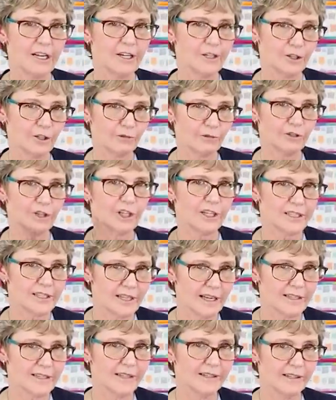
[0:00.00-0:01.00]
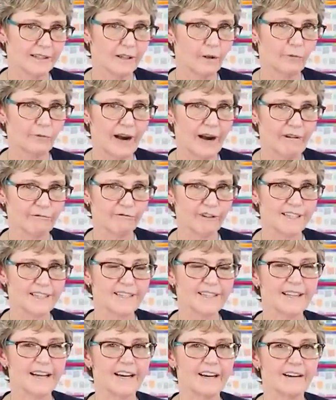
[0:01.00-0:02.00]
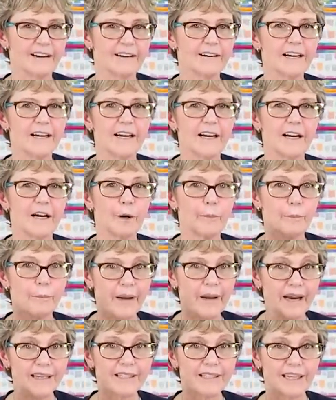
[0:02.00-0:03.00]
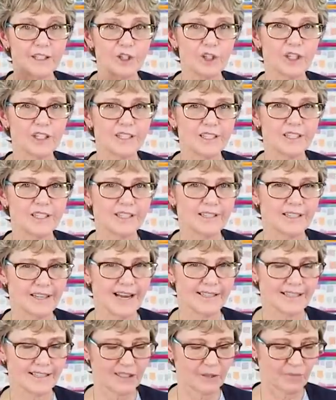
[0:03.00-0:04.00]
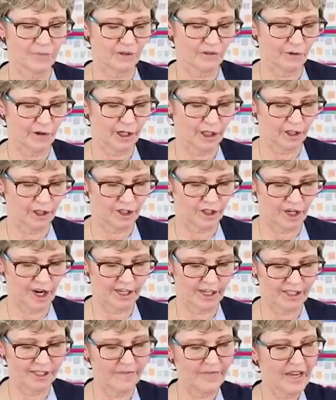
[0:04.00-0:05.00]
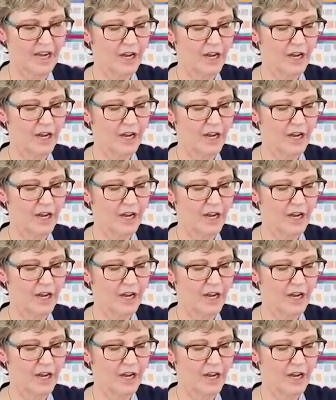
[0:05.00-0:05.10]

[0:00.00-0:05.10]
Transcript: So just as a little reference there, uh, pay attention to the sizes before you start.